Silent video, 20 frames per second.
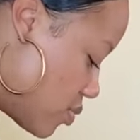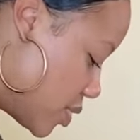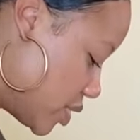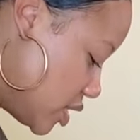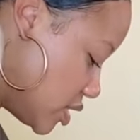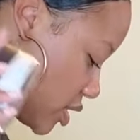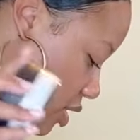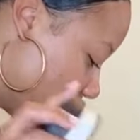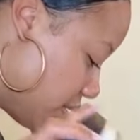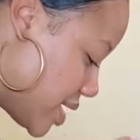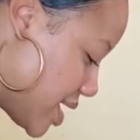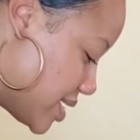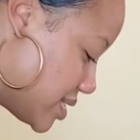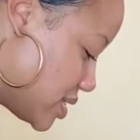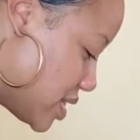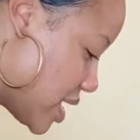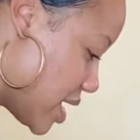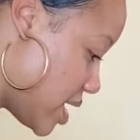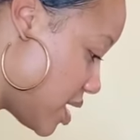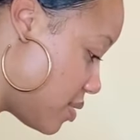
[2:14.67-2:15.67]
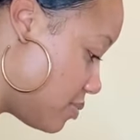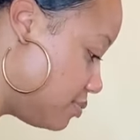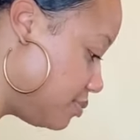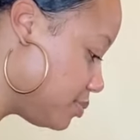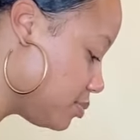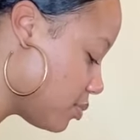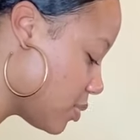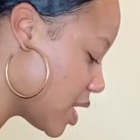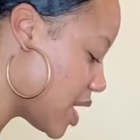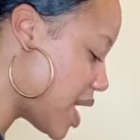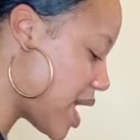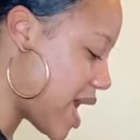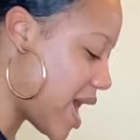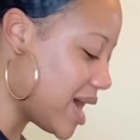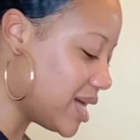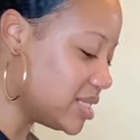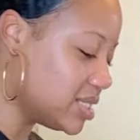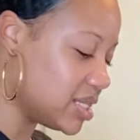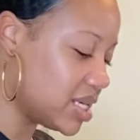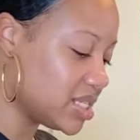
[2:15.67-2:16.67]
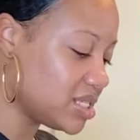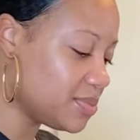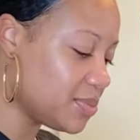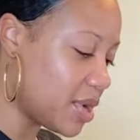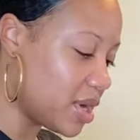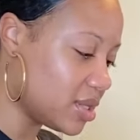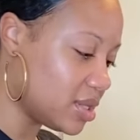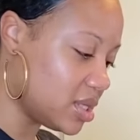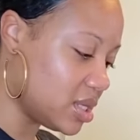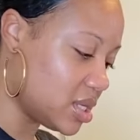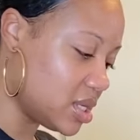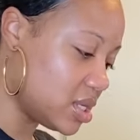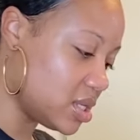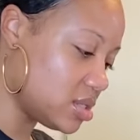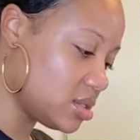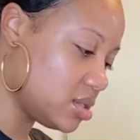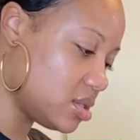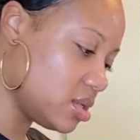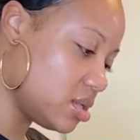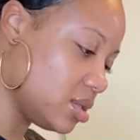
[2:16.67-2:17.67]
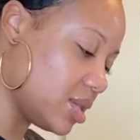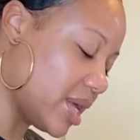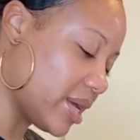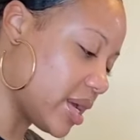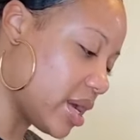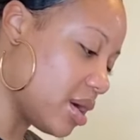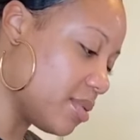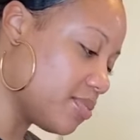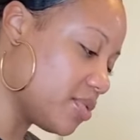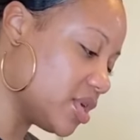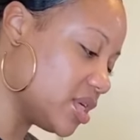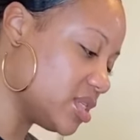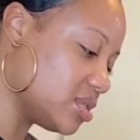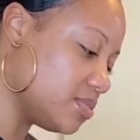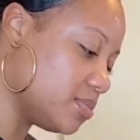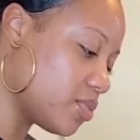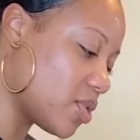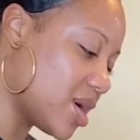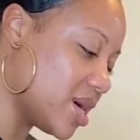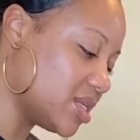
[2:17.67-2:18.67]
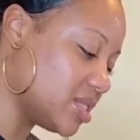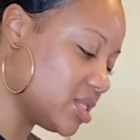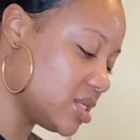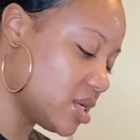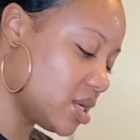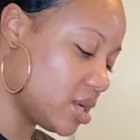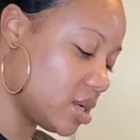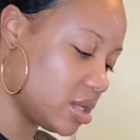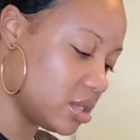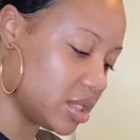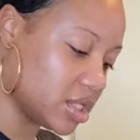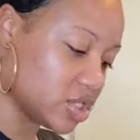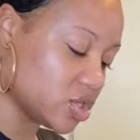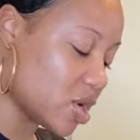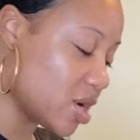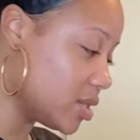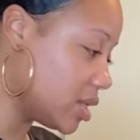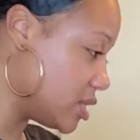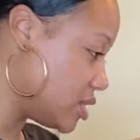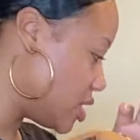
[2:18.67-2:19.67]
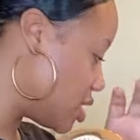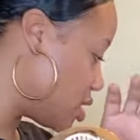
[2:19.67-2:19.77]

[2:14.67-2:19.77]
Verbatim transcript: I wanted to show you guys that. I just bought this, like airbrush bronzer, the Charlotte